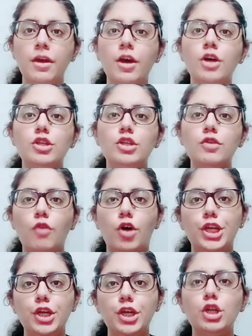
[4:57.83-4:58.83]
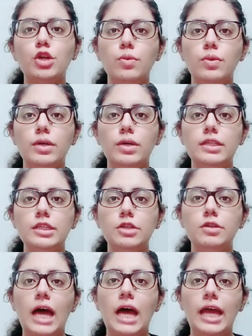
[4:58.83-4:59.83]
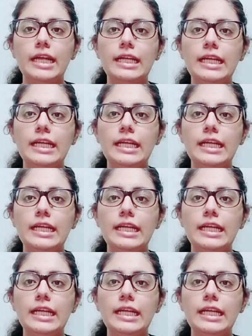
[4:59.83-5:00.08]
So, what you do is you directly